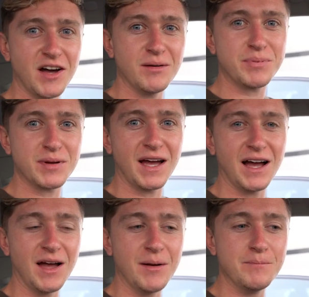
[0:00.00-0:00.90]
up,
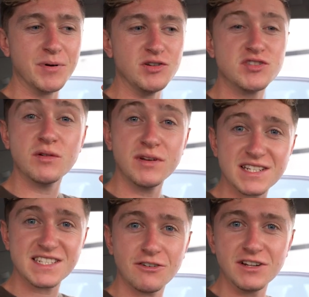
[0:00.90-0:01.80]
but you don't
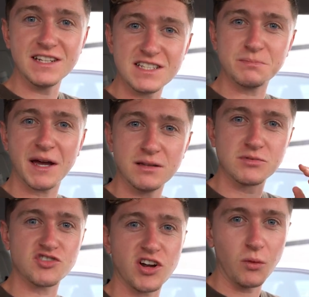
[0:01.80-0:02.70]
necessarily need to pay them
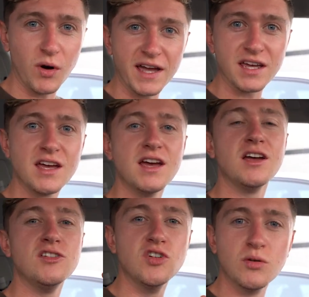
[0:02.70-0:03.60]
straight away.
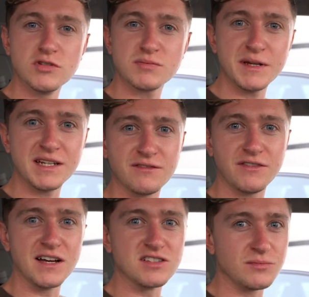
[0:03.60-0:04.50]
Normal speeding
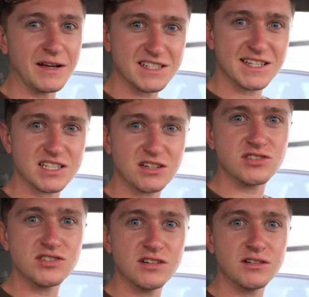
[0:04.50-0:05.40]
fines are about
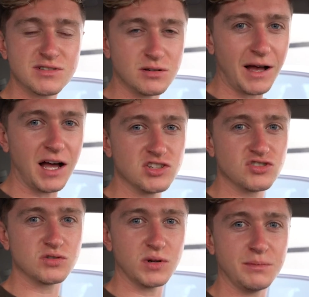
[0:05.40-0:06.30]
600 dirhams, so about
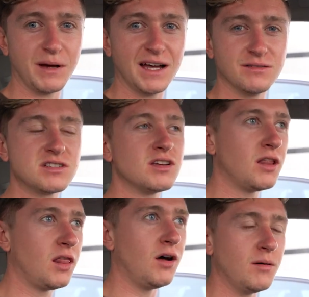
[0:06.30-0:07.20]
120 pounds.
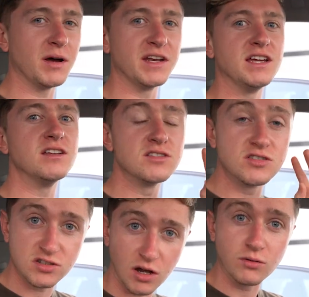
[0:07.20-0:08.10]
A lot of money.
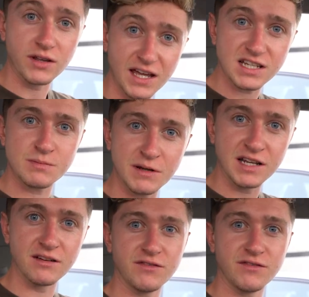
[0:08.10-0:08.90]
Don't get speeding